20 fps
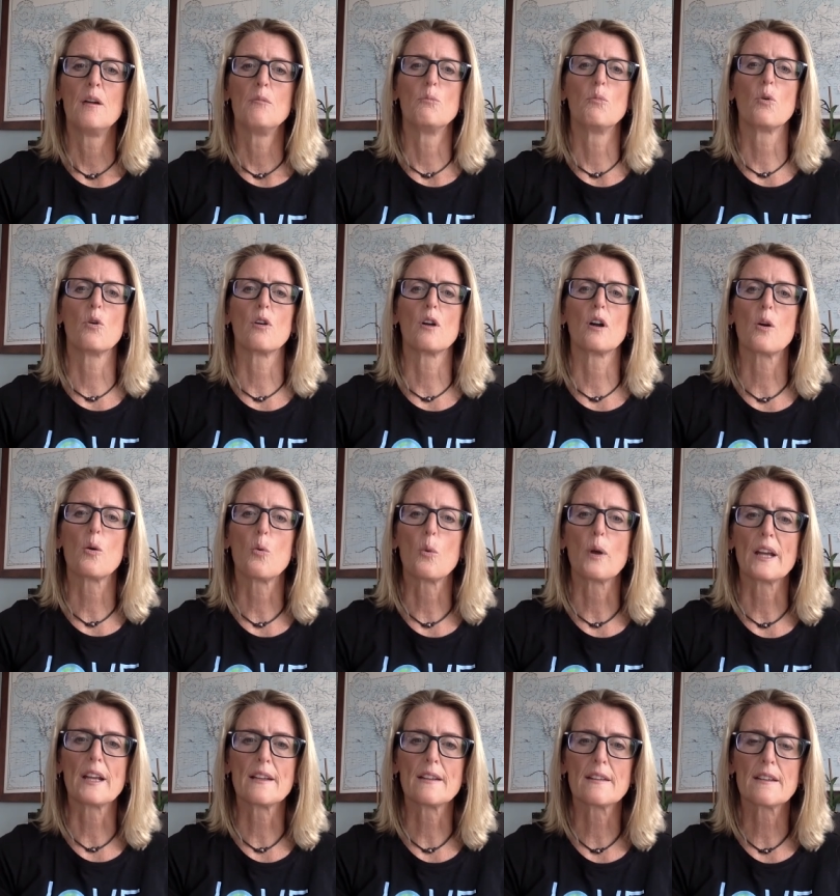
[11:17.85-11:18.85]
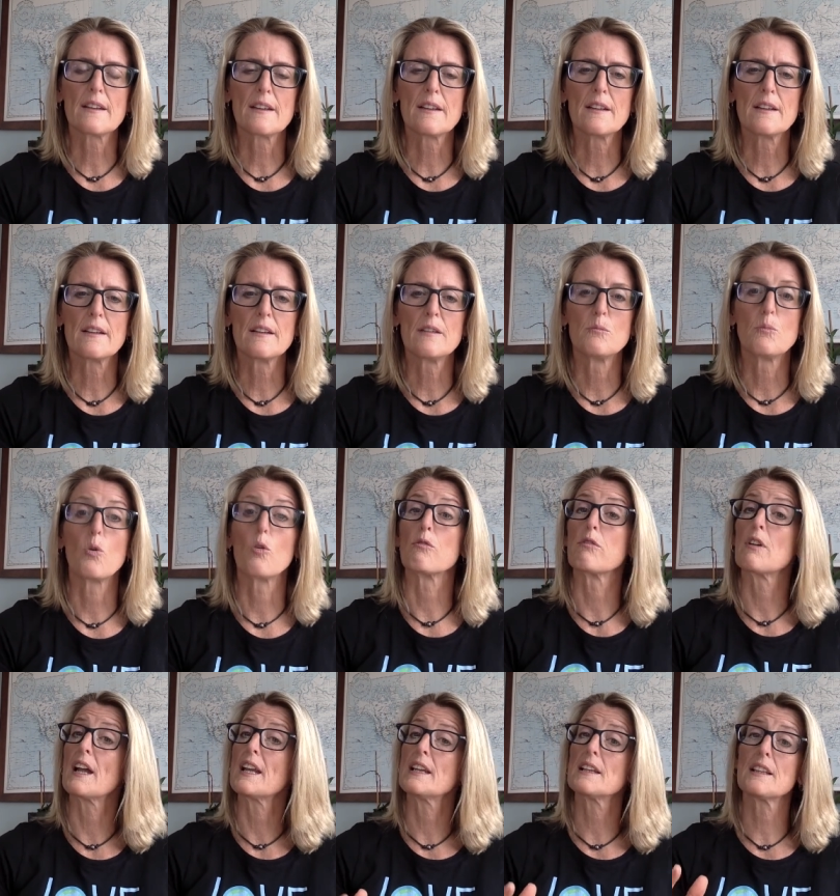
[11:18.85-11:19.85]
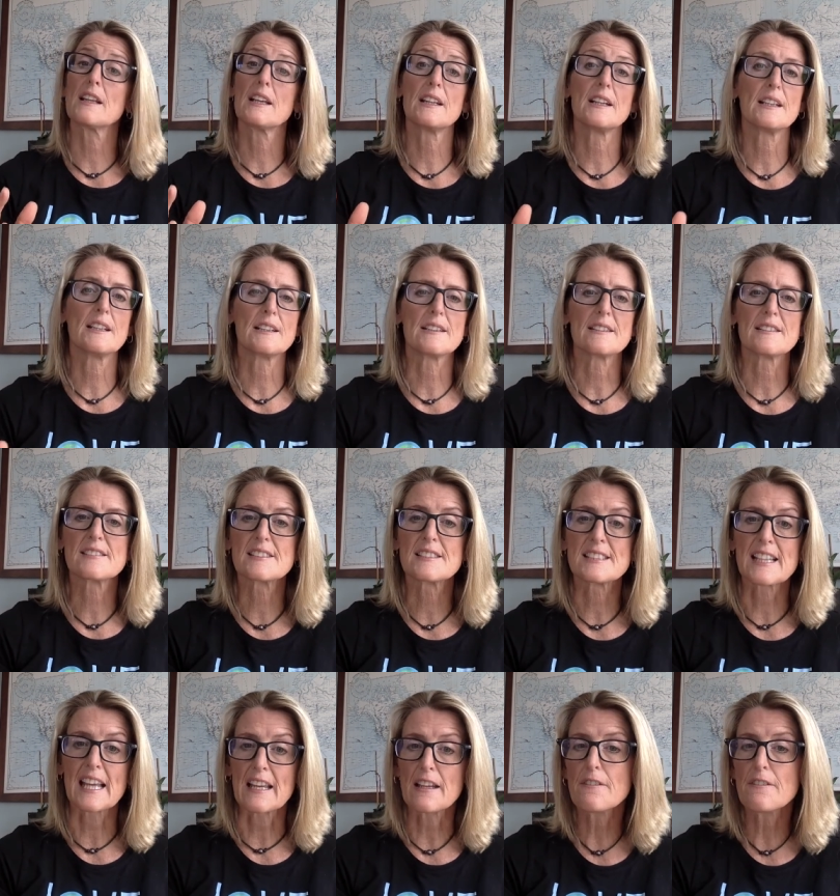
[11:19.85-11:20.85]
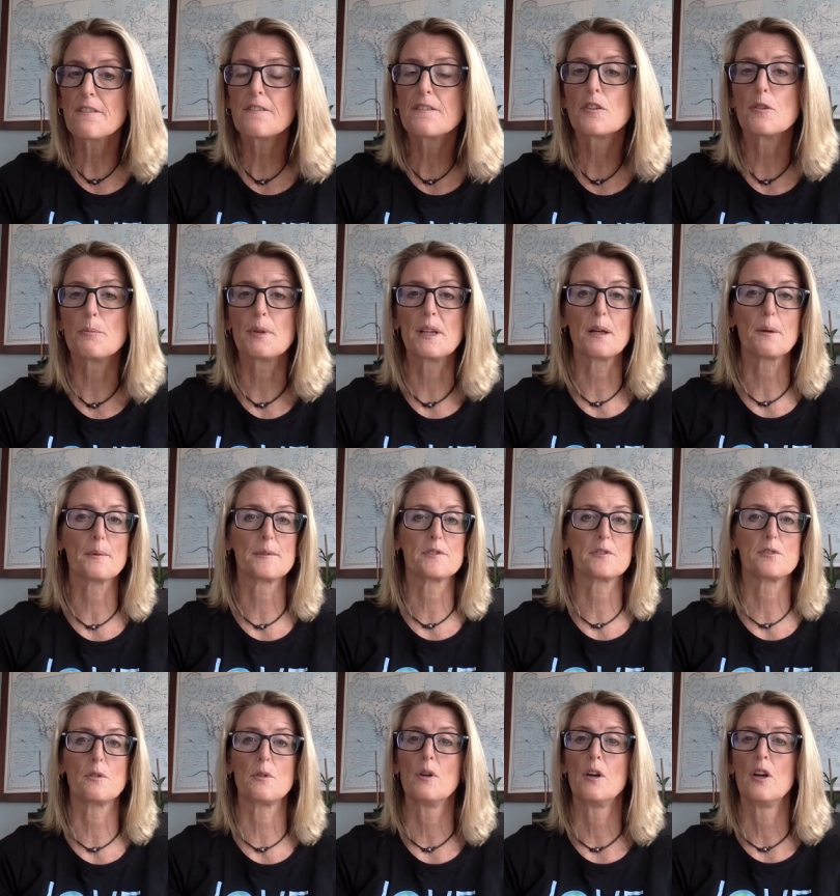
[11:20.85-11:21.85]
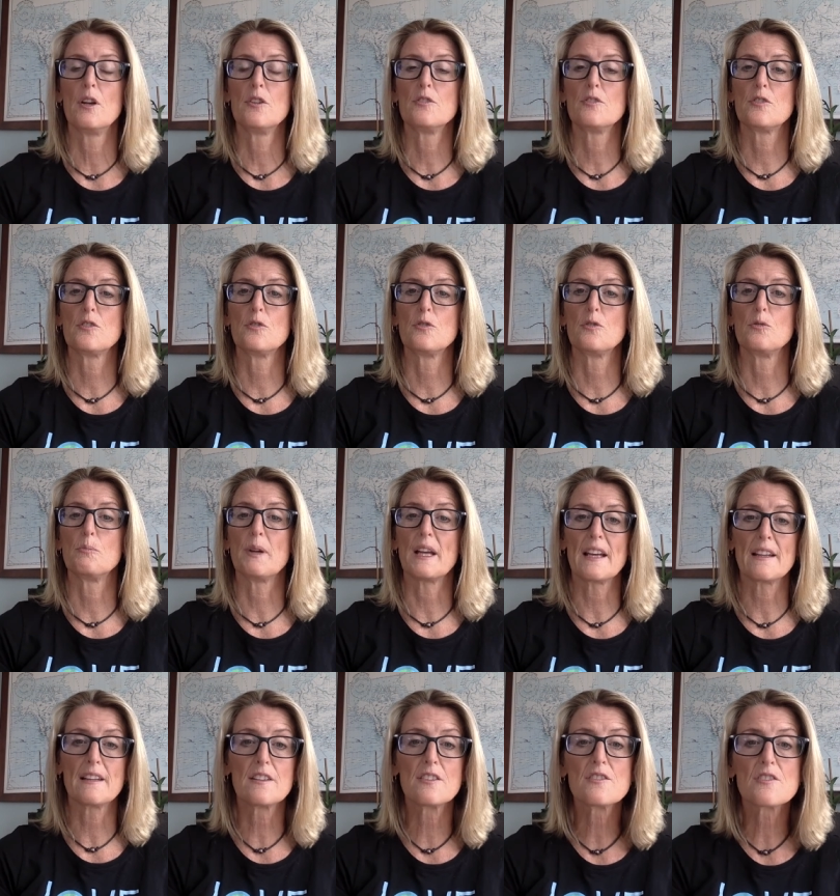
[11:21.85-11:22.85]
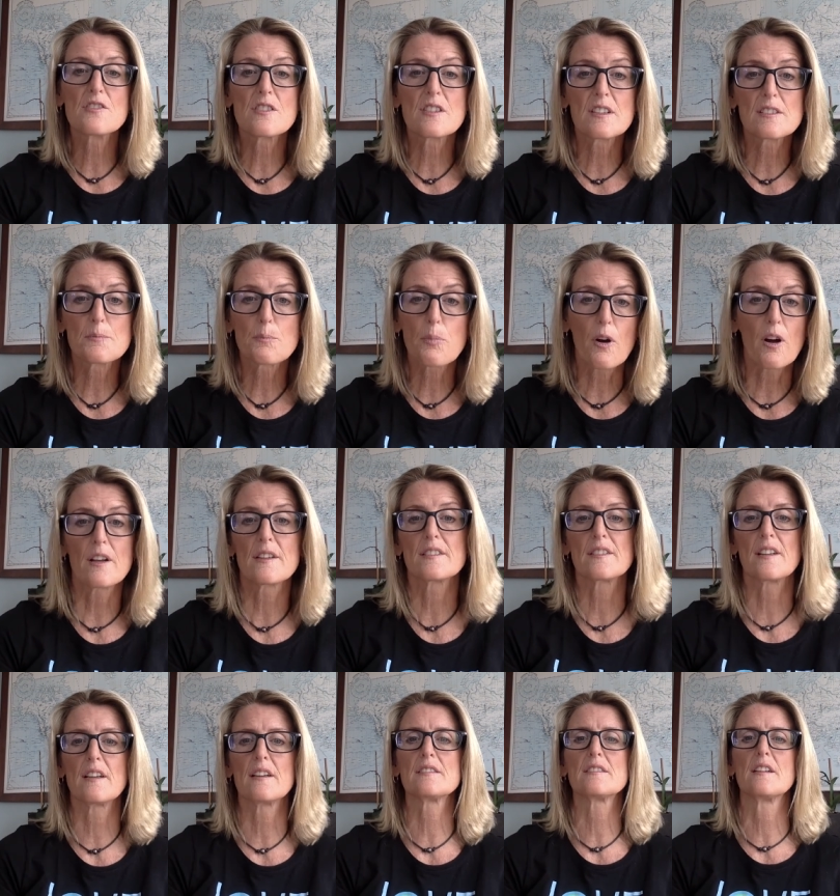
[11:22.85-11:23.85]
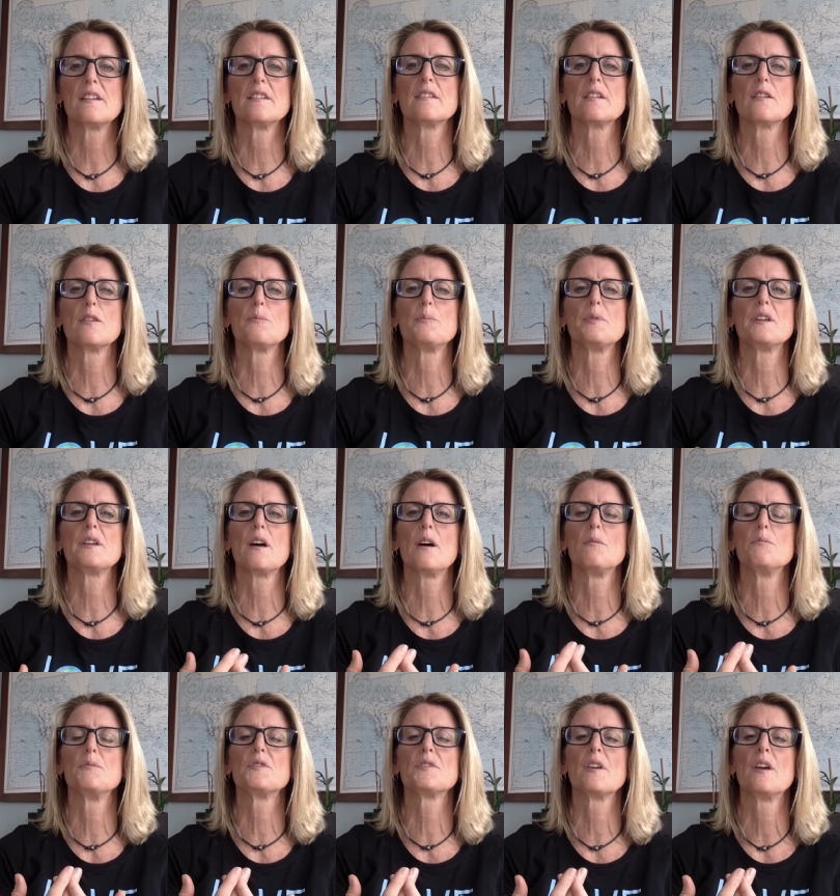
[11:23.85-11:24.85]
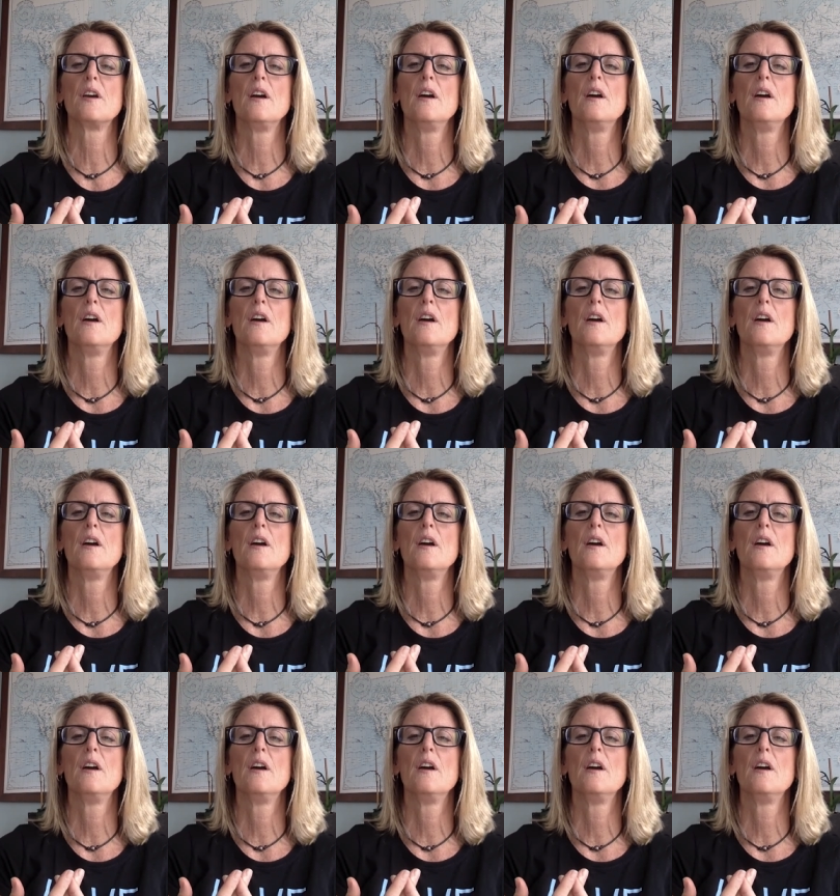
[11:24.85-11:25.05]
more acquainted, more regulated, and safe to be able to to manage this process until it becomes